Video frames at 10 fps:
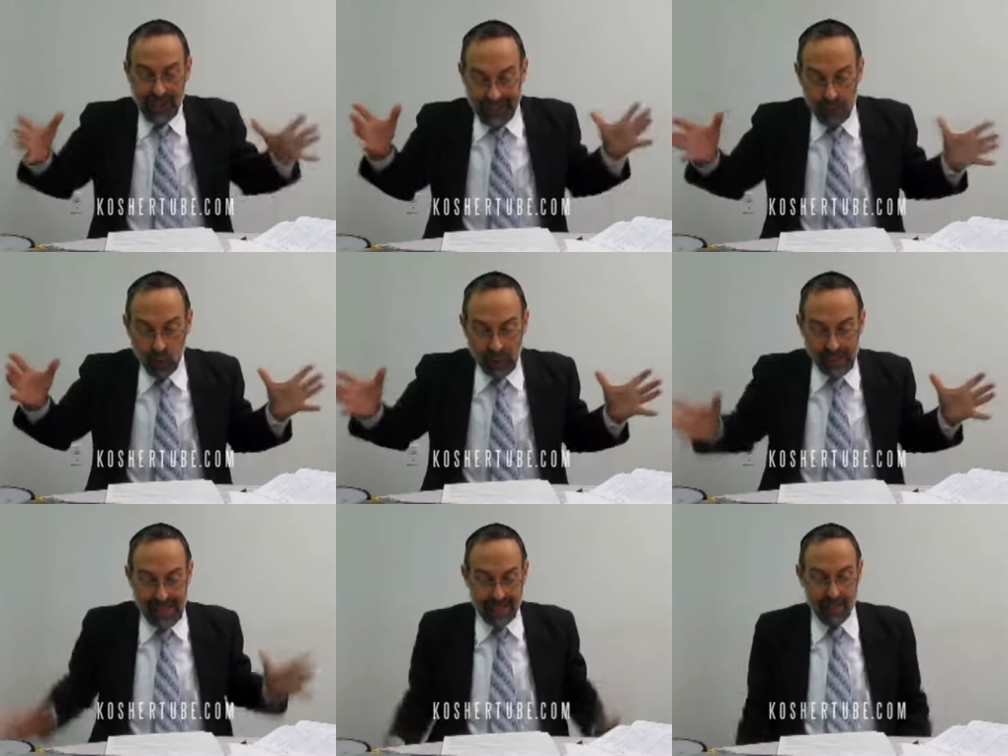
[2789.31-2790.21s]
he wouldn't
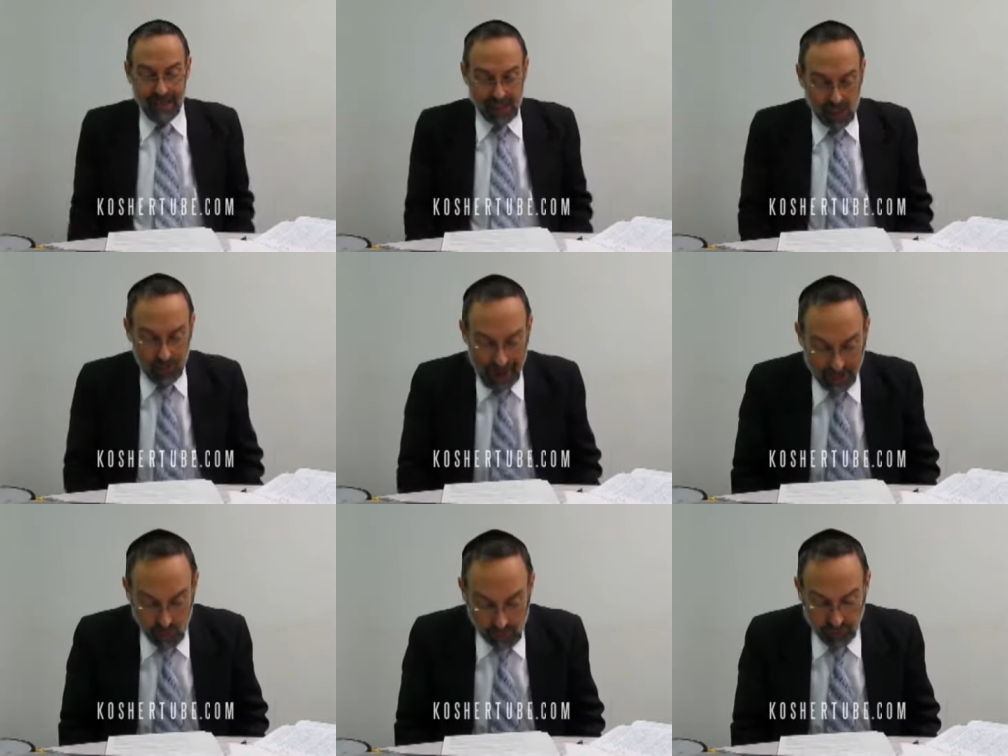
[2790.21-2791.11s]
send a message back to his